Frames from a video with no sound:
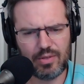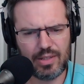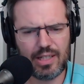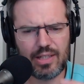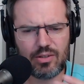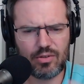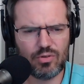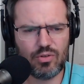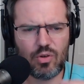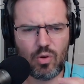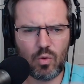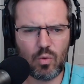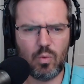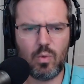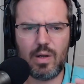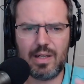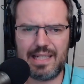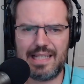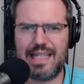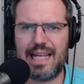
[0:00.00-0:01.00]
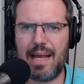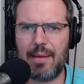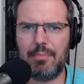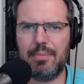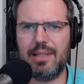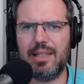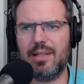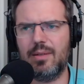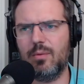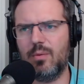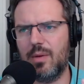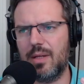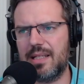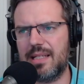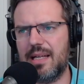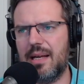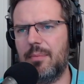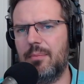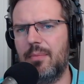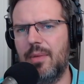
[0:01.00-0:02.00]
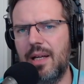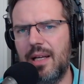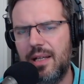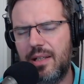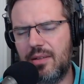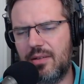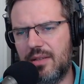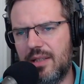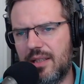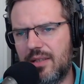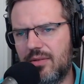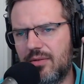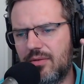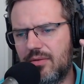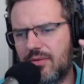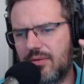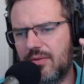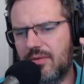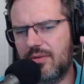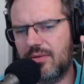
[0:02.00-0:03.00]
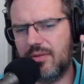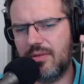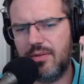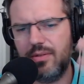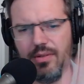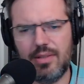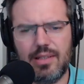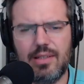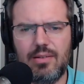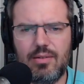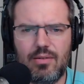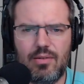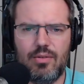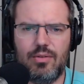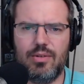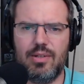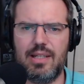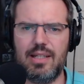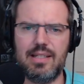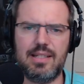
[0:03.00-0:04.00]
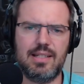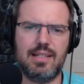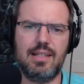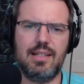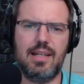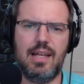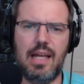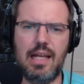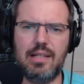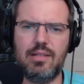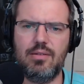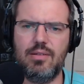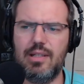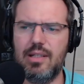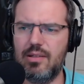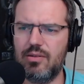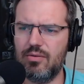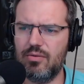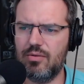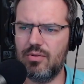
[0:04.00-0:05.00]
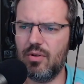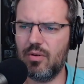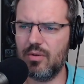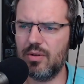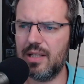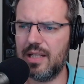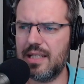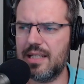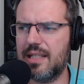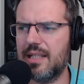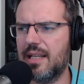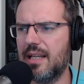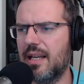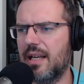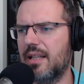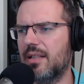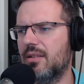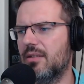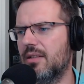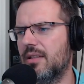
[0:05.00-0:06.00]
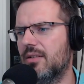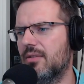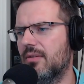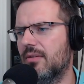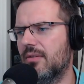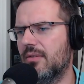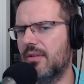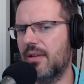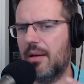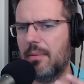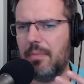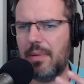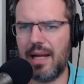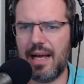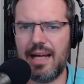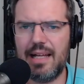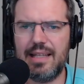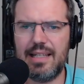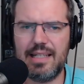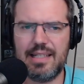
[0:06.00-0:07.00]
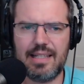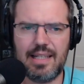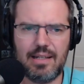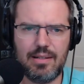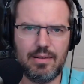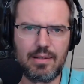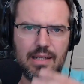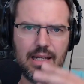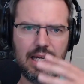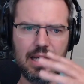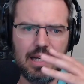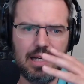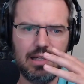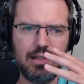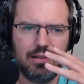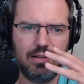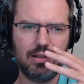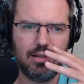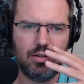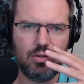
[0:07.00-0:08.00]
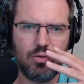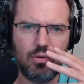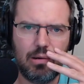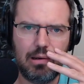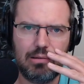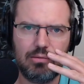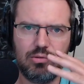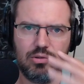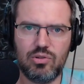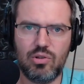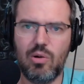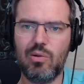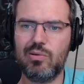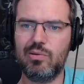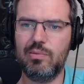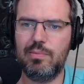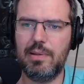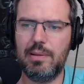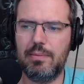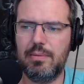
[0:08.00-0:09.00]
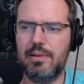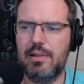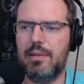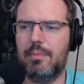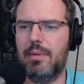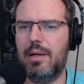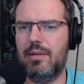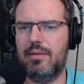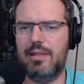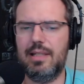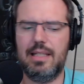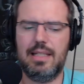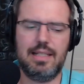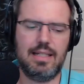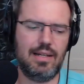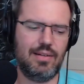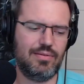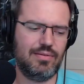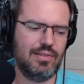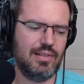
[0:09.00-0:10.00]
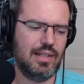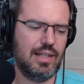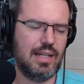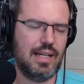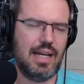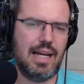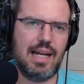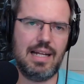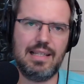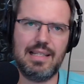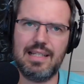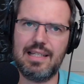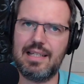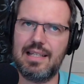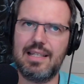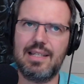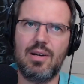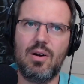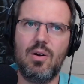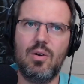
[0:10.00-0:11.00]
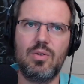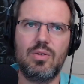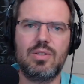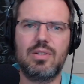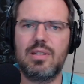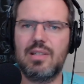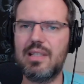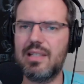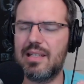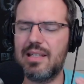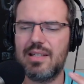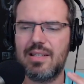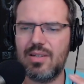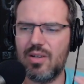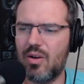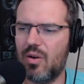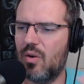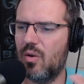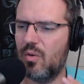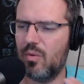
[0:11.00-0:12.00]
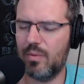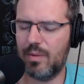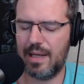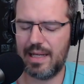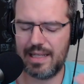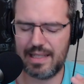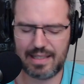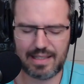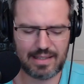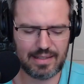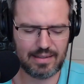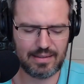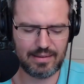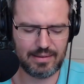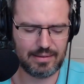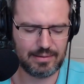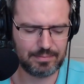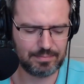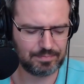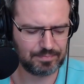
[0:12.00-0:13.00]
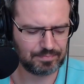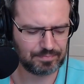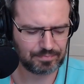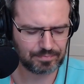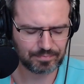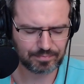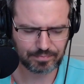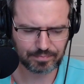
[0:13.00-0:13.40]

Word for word: you need to know what's happening, what's up. You need to you need to learn this, and you need to know this, and you need to apply this, and you need to know how to talk to people about this stuff. And this is also this is always um,